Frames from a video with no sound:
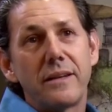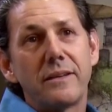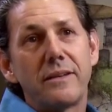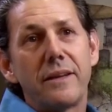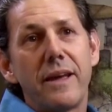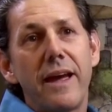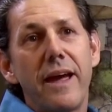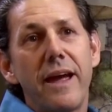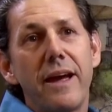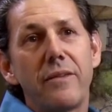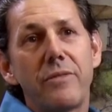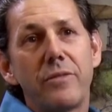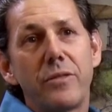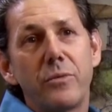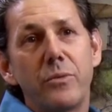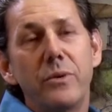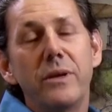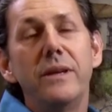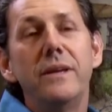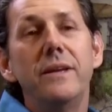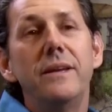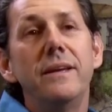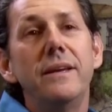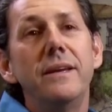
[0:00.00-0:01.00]
to have
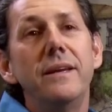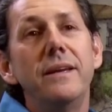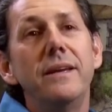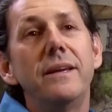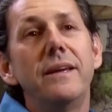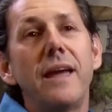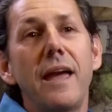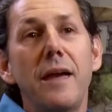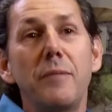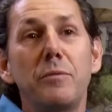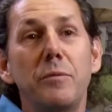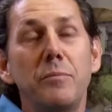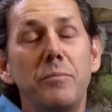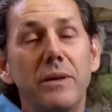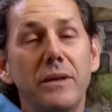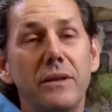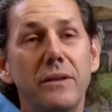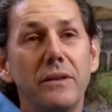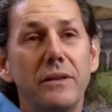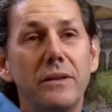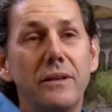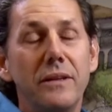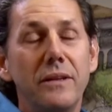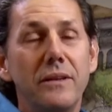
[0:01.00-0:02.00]
three D
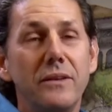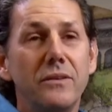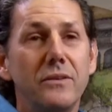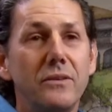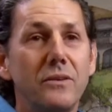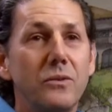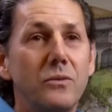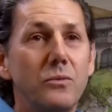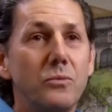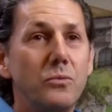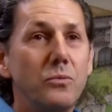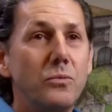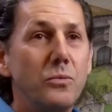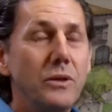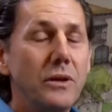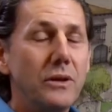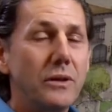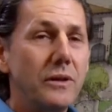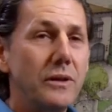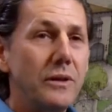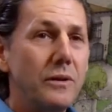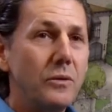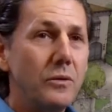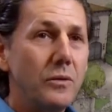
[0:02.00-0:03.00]
capabilities is
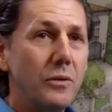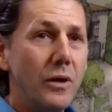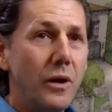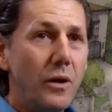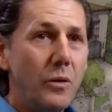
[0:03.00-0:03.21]
really a,